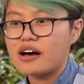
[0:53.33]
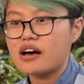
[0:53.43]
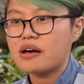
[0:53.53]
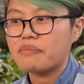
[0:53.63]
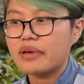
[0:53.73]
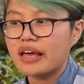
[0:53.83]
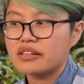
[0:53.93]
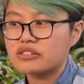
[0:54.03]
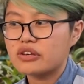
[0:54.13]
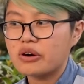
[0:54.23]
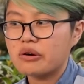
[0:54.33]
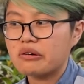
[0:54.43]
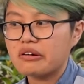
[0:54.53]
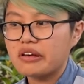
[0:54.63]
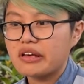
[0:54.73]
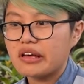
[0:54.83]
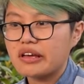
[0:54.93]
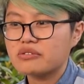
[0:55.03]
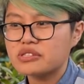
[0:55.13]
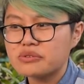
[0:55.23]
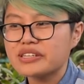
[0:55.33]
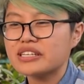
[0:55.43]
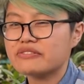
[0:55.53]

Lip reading: And so it was a really